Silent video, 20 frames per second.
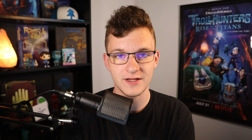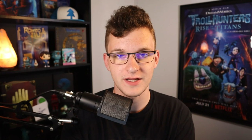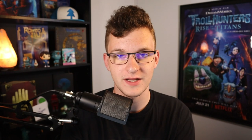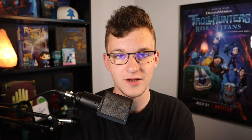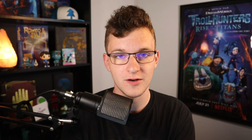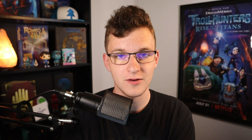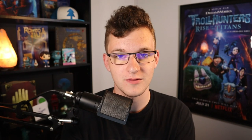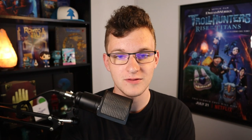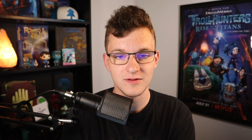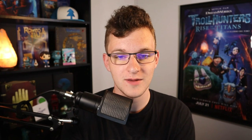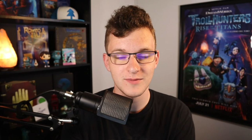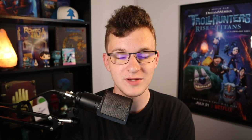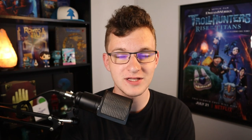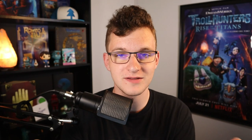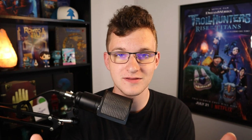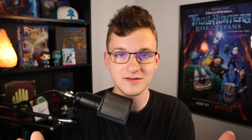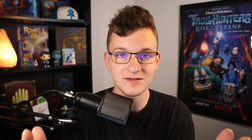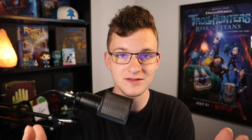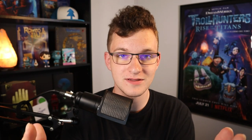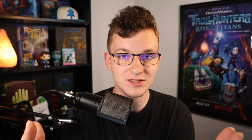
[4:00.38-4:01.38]
video. I
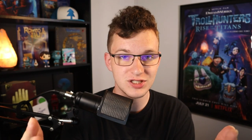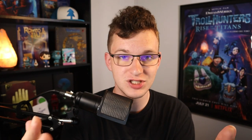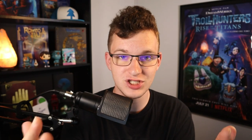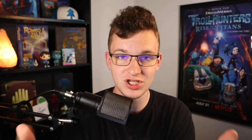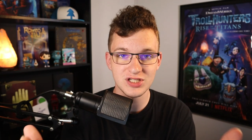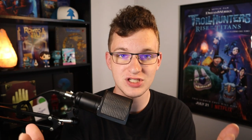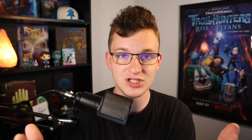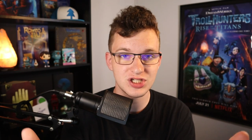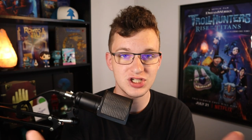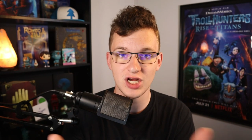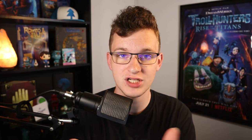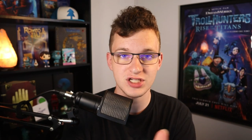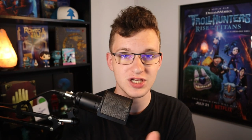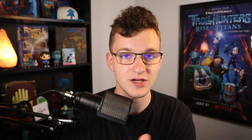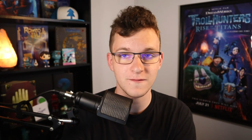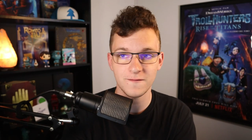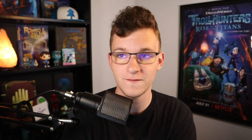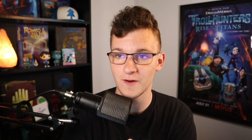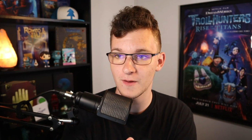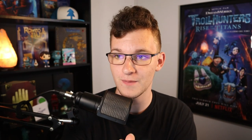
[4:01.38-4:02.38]
mean, just
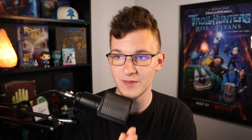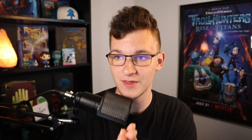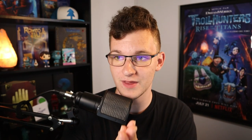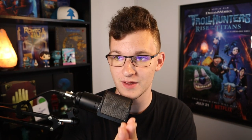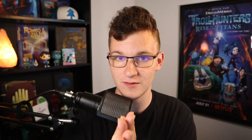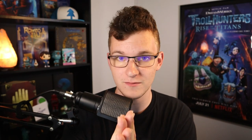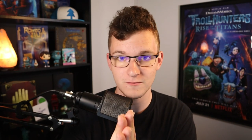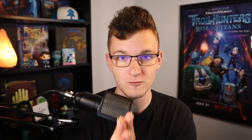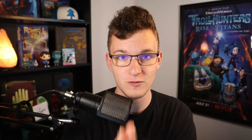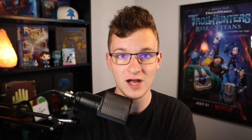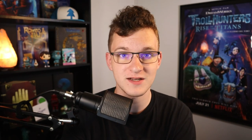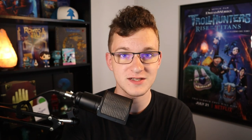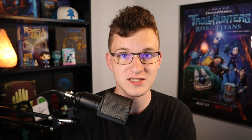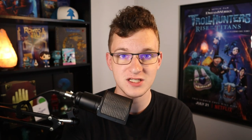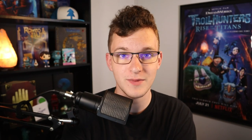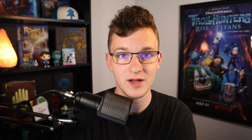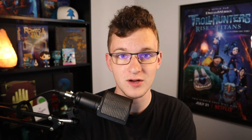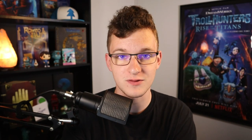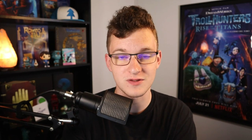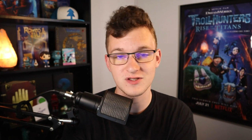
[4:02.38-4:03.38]
judging from the Rotten
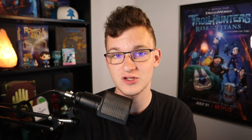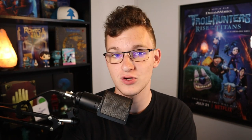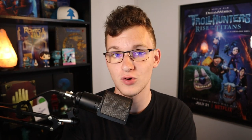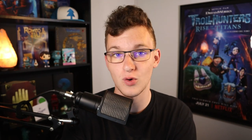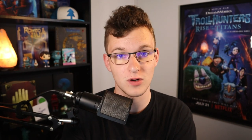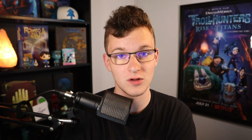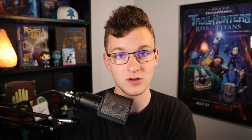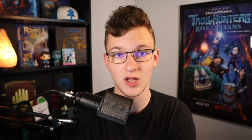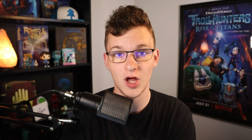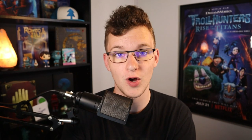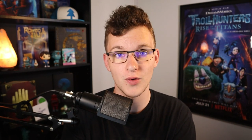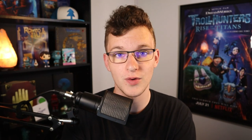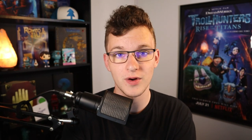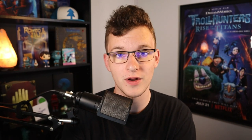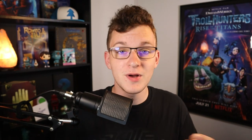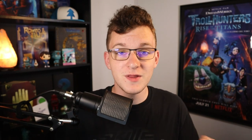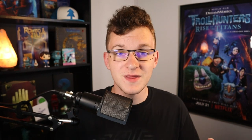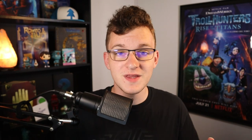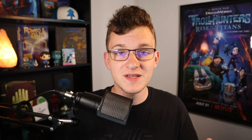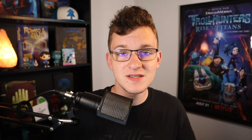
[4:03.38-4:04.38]
Tomatoes score alone.
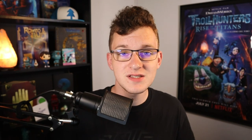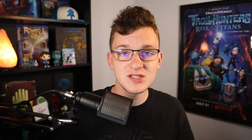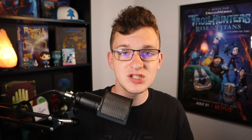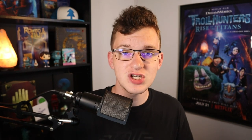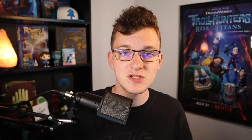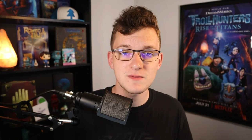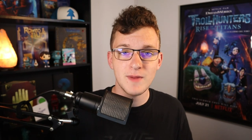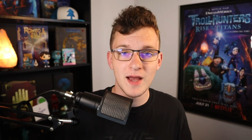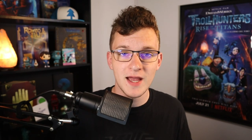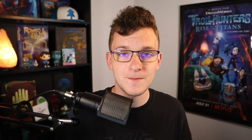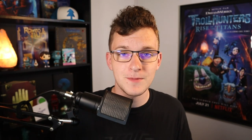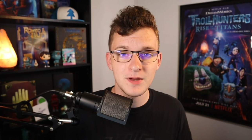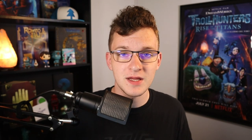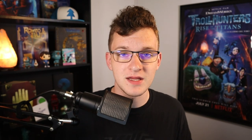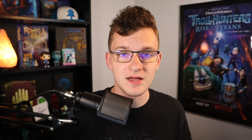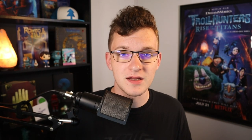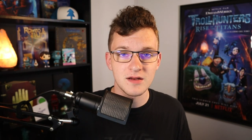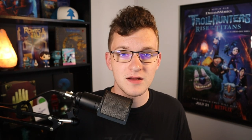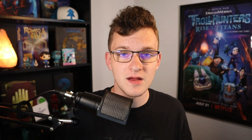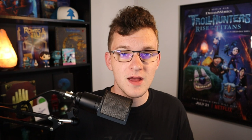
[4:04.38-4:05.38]
But this is just my
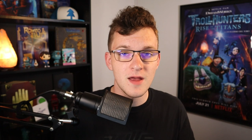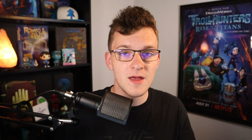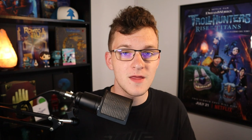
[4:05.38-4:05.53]
opinion.